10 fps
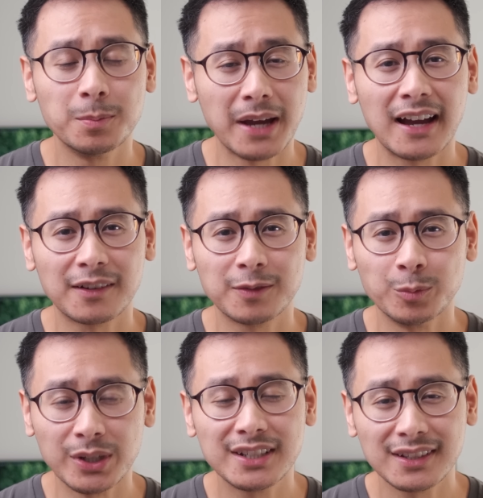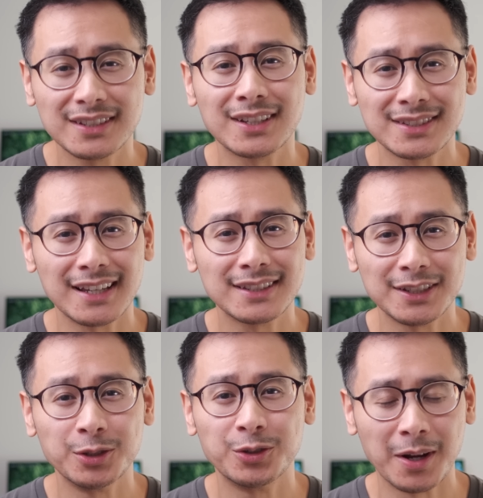back from reaching the success
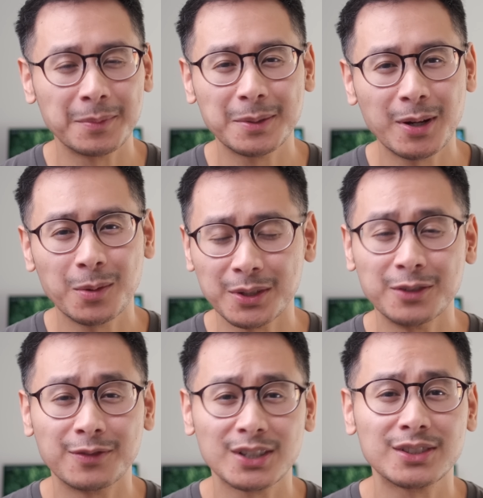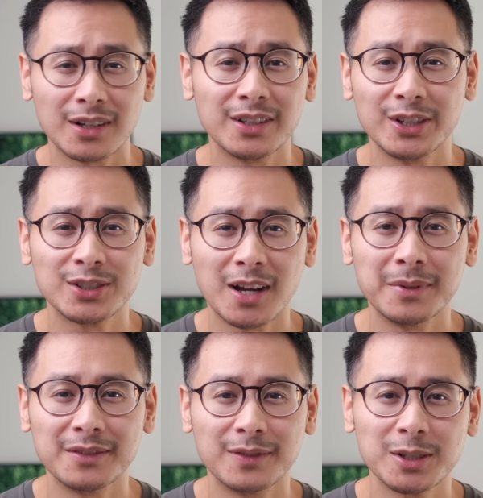that you dreamt about when you first started your shop
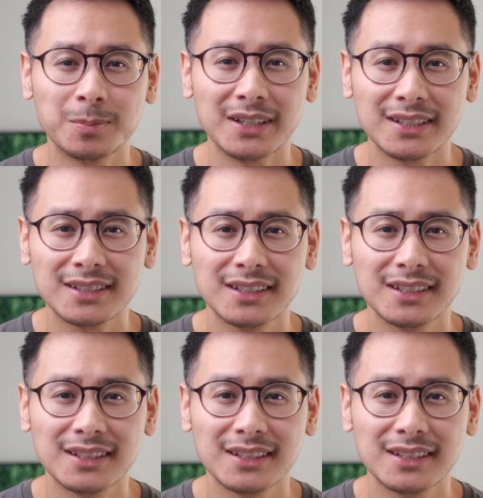in the first place.